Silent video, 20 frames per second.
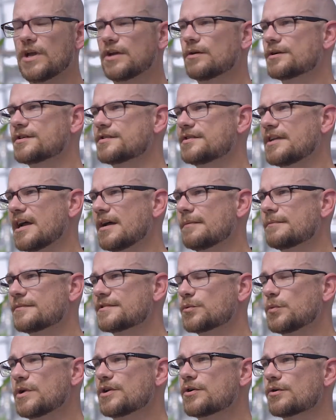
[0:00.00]
weaker
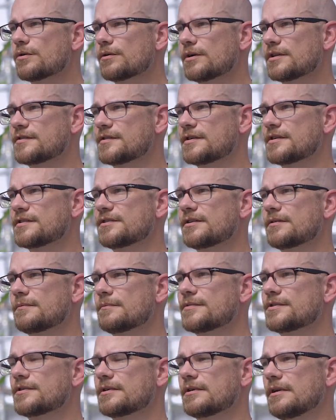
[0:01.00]
stems, weaker root
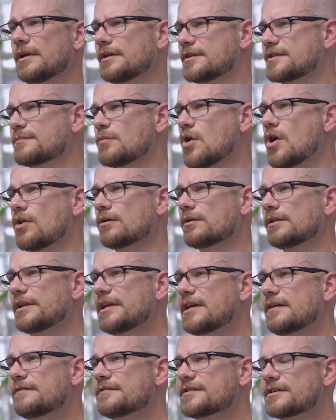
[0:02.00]
systems, and smaller
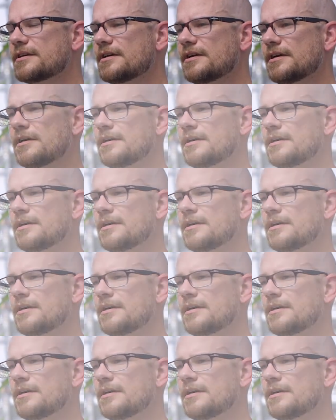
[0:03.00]
leaves.